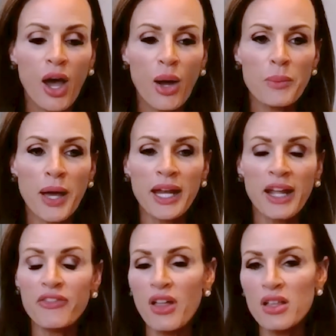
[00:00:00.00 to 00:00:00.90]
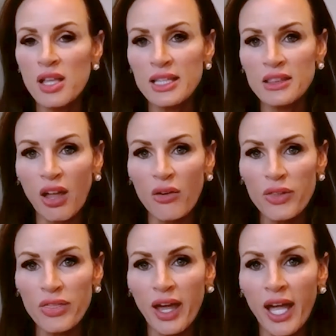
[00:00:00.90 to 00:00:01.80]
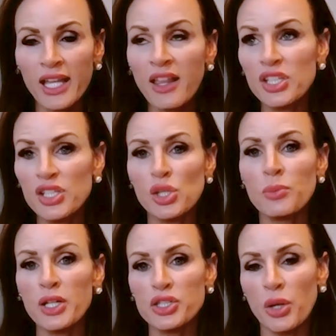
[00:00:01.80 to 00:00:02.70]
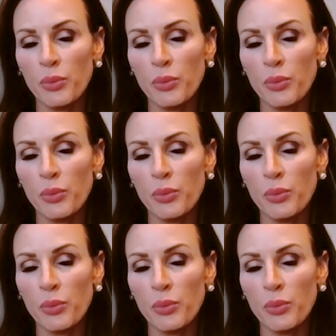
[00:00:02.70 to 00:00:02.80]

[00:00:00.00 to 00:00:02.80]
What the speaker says: And I fell in love with that. I loved it so much.